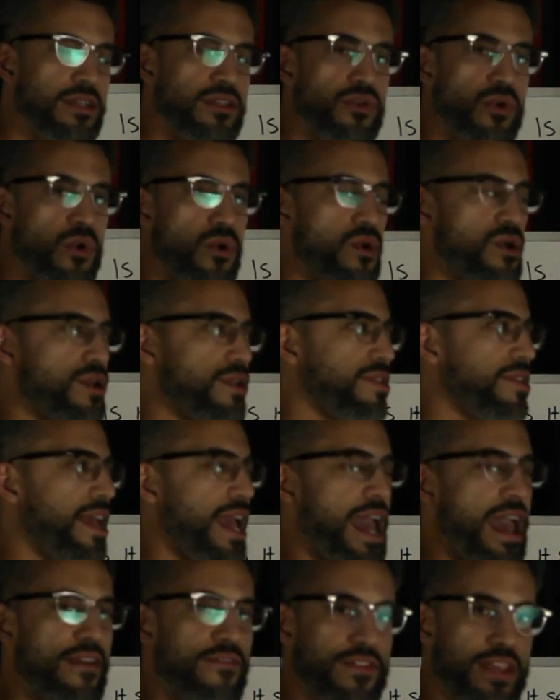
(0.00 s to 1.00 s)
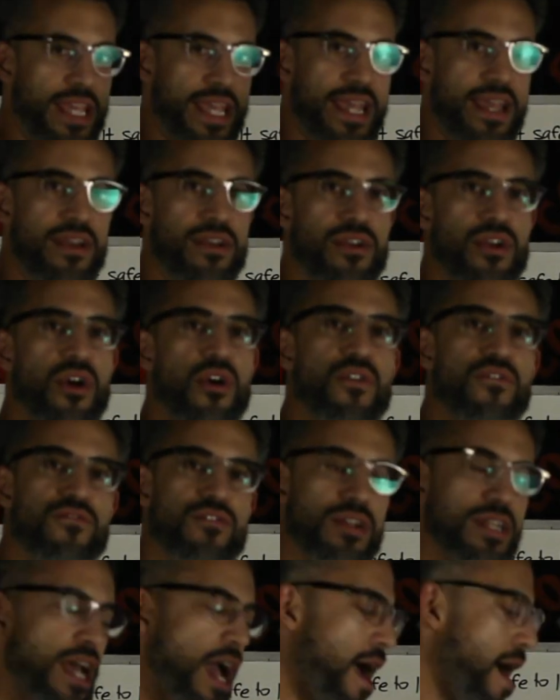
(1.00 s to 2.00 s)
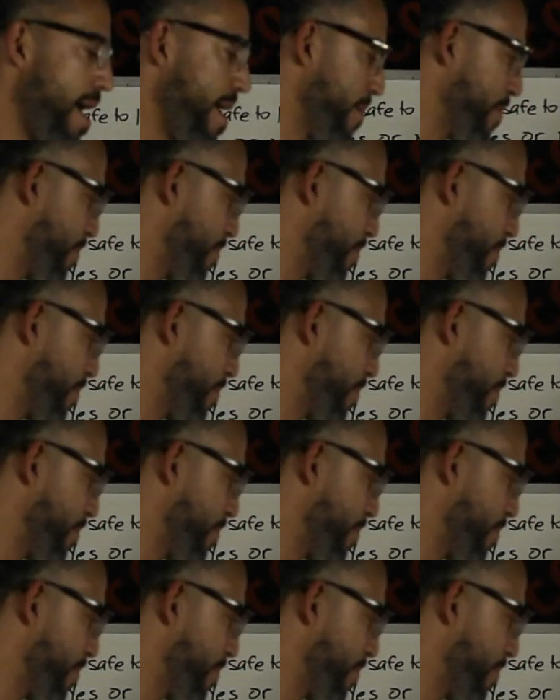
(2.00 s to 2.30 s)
towards heavy over time.